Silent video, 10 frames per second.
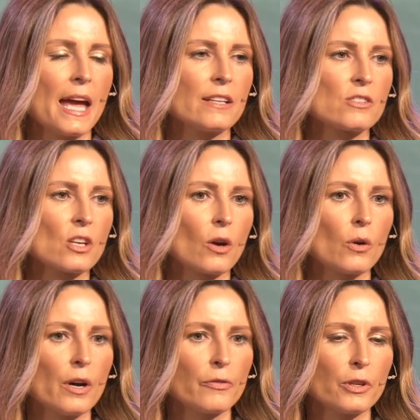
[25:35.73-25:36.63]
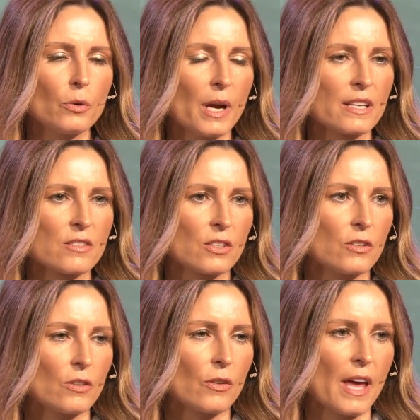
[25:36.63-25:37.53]
And so a few ways to
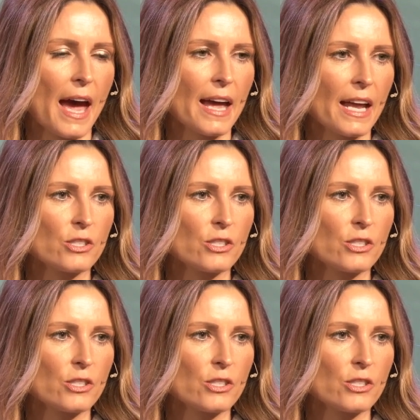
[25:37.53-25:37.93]
do that,